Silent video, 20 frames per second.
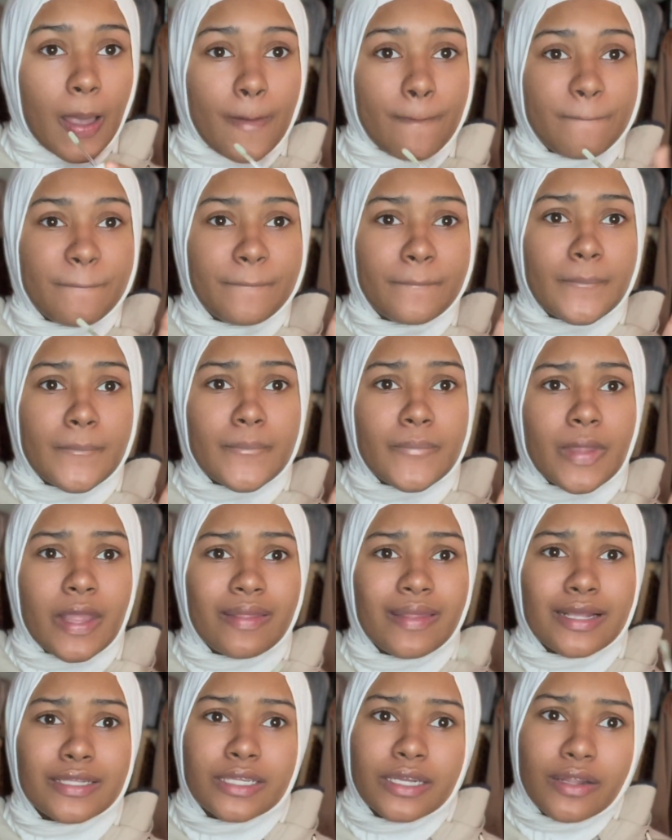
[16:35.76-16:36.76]

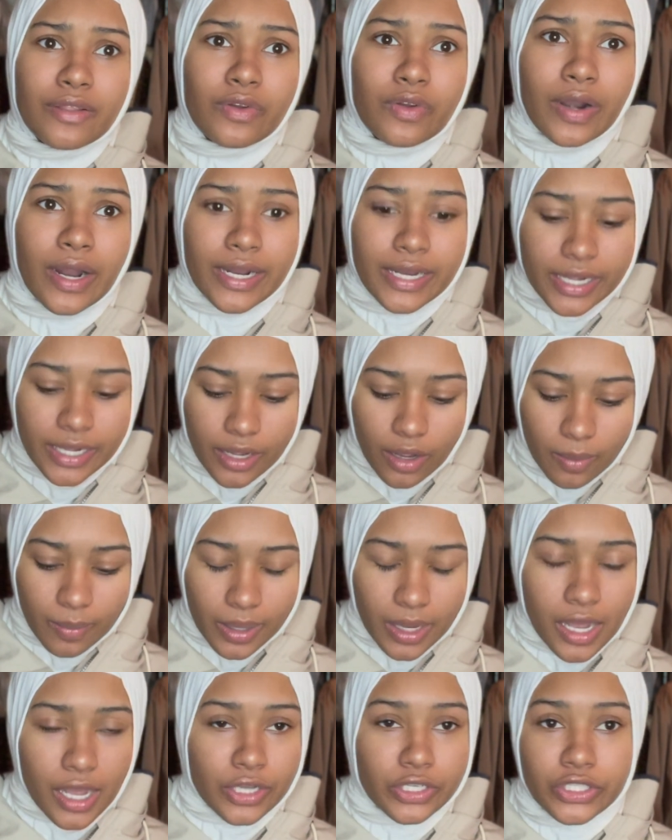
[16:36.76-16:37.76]
That's another good idea. Oh my
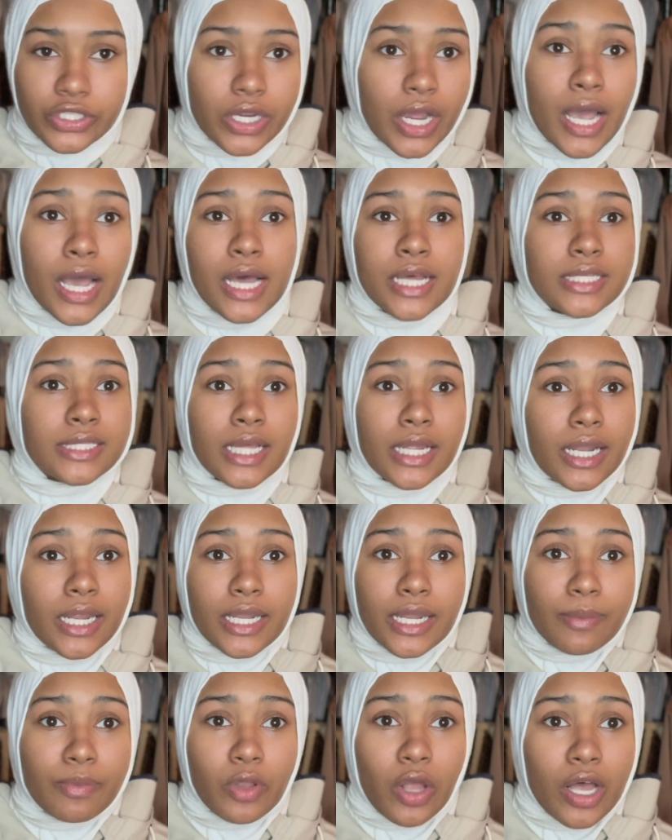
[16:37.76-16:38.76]
gosh. Selling
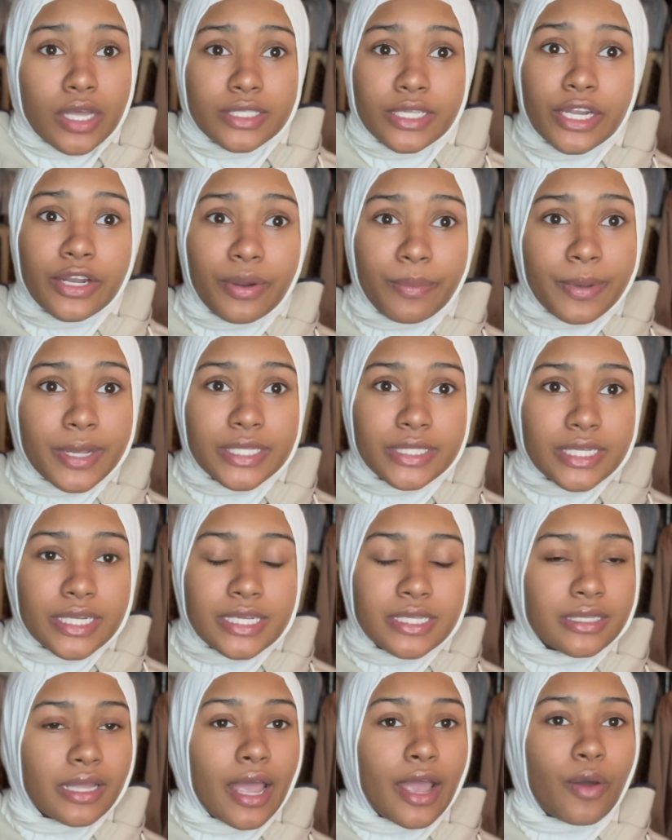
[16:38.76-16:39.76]
lip gloss in your
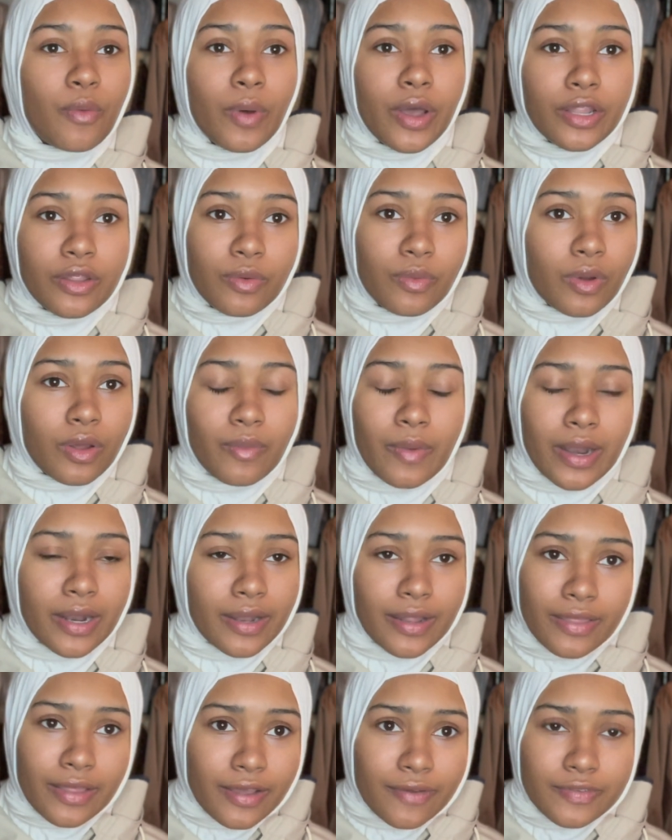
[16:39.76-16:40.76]
business. Like, what in the world? Why didn't
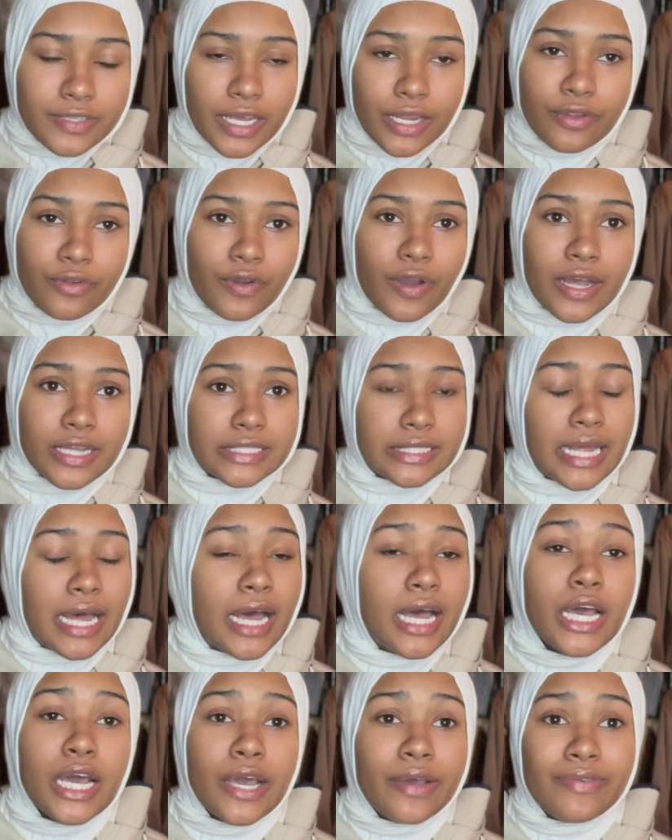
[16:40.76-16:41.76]
I think of telling you guys
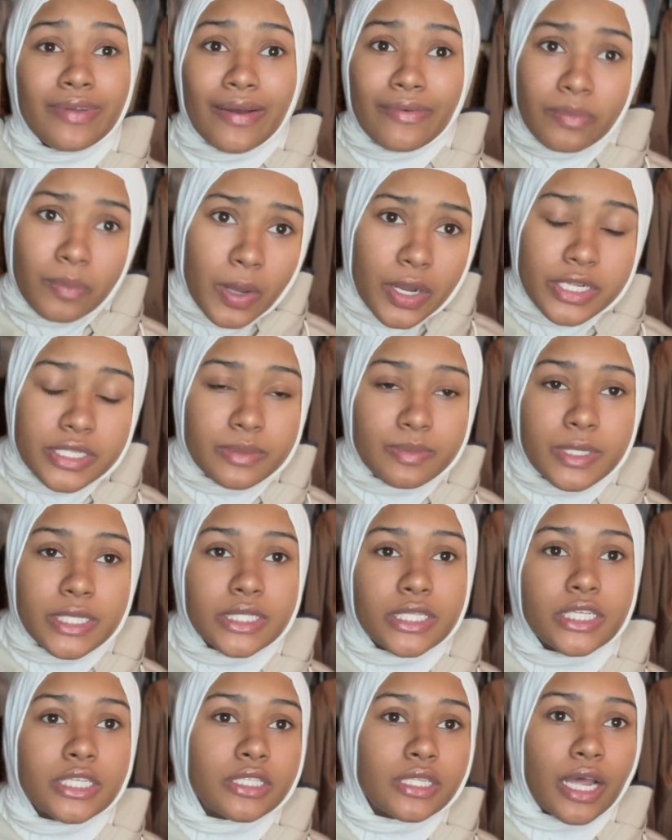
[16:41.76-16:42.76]
that? If you have a modest
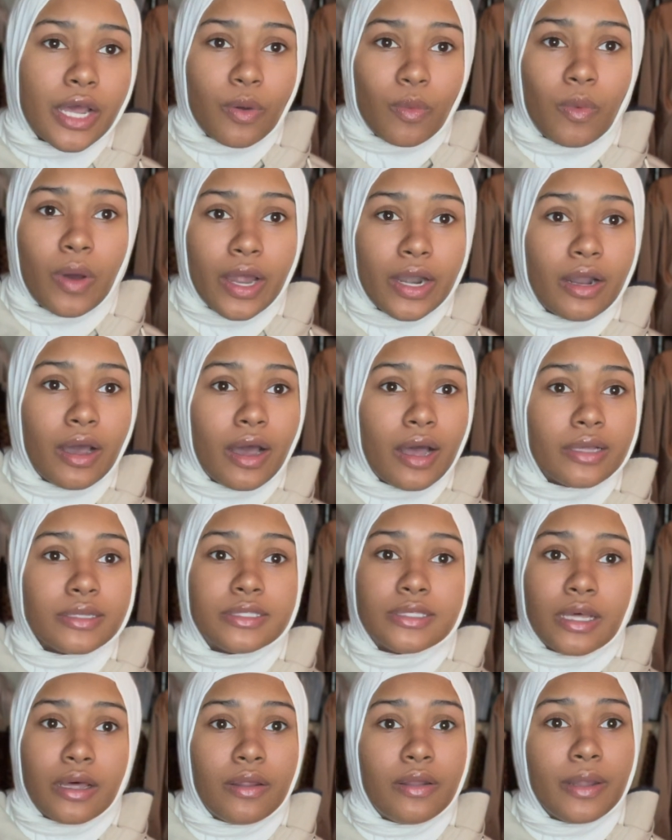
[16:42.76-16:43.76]
business, like, why not
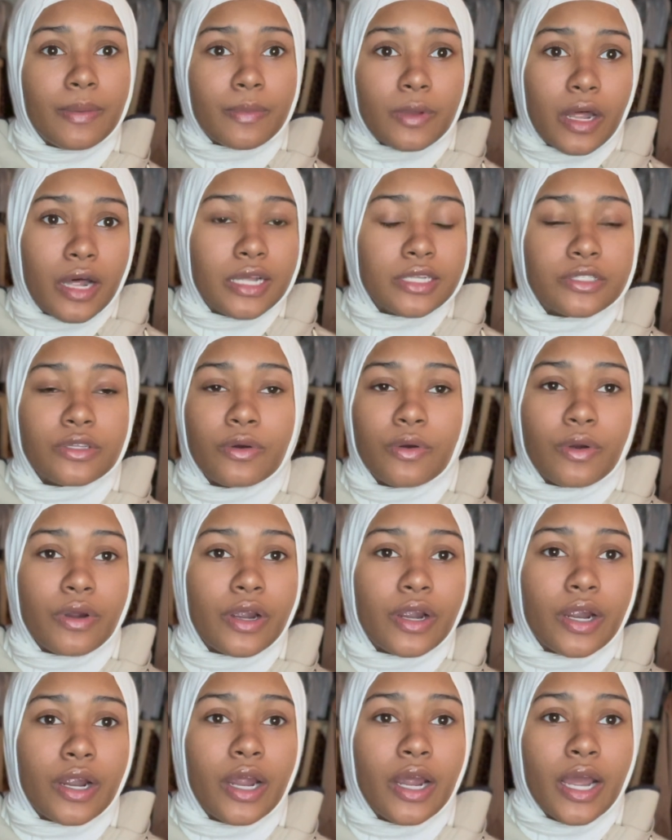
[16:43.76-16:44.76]
sell lip gloss
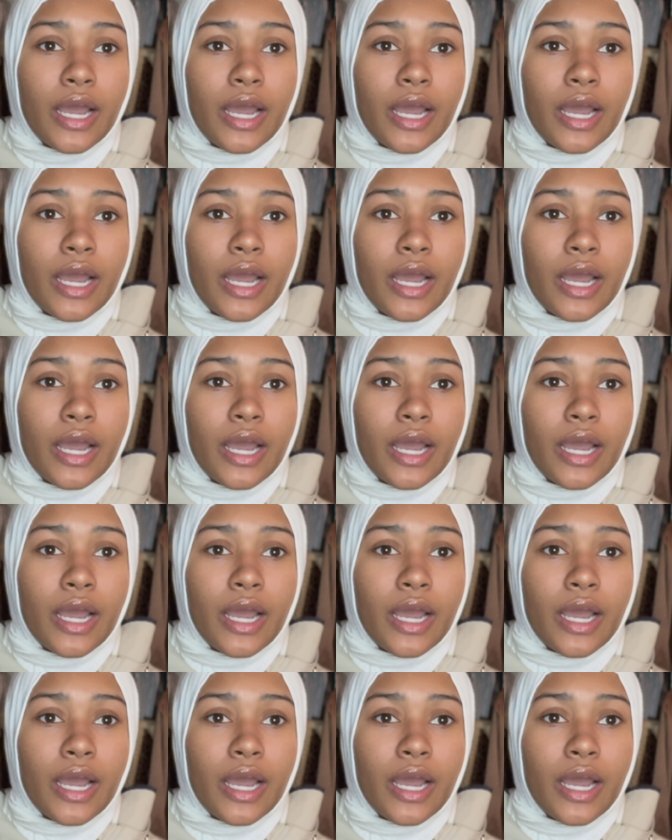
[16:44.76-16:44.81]
or